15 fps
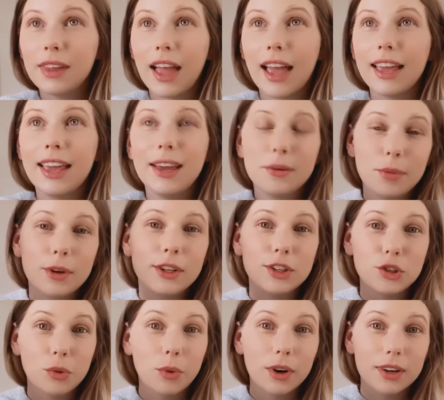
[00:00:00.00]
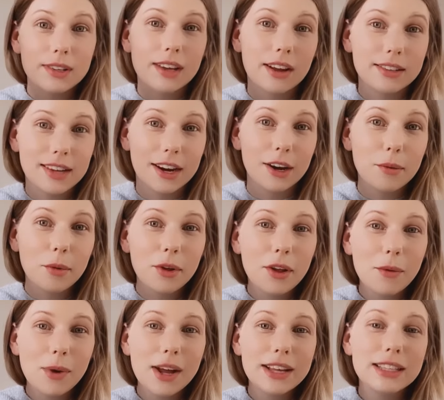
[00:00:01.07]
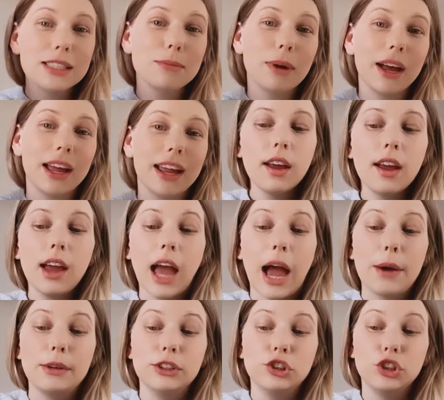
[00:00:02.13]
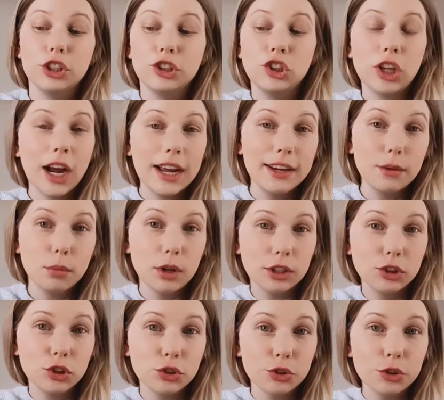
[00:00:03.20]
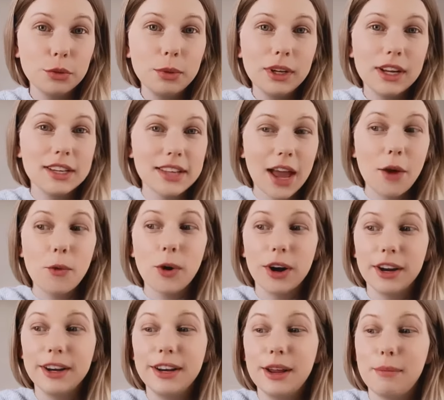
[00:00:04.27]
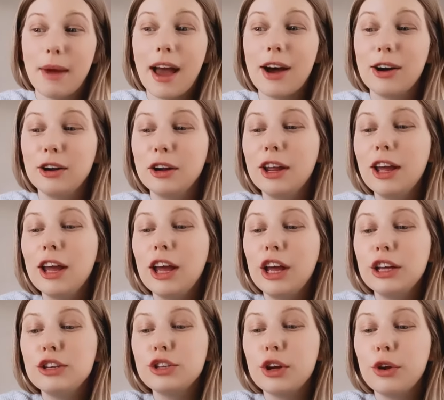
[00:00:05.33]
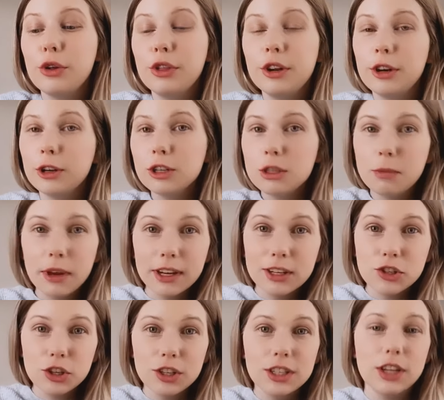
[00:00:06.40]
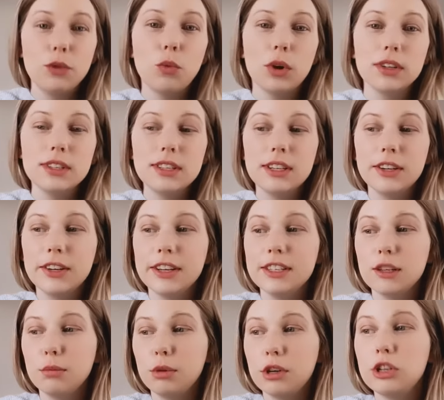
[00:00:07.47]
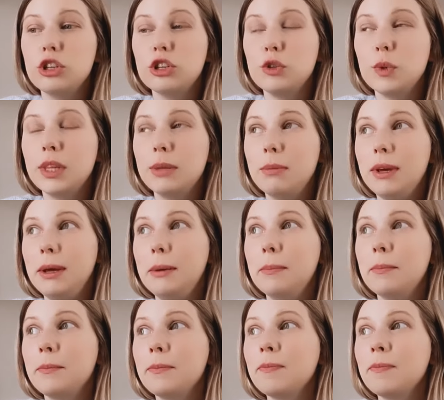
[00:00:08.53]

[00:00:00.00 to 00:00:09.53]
put into words how terrible it was, but I was just trying to push through because I wanted him out. So the nurse manager did one series of pushes with me